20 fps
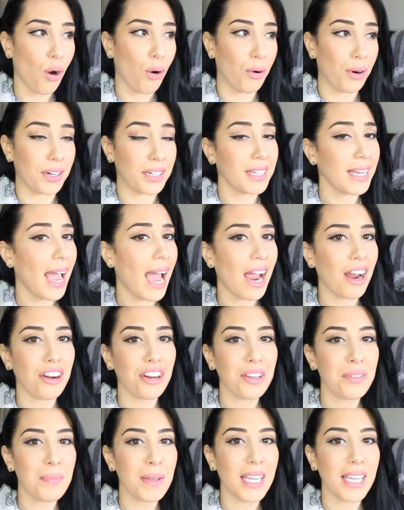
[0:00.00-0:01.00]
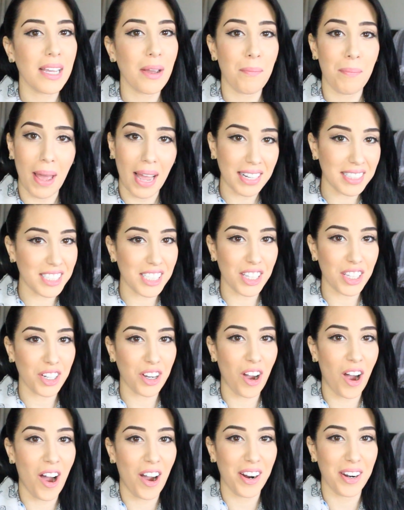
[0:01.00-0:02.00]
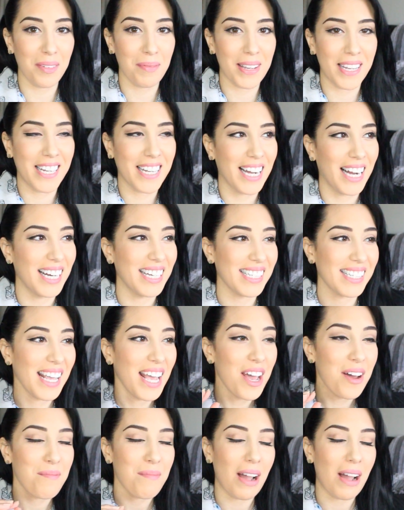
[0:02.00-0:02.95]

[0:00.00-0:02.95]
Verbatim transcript: or carry me back to the car because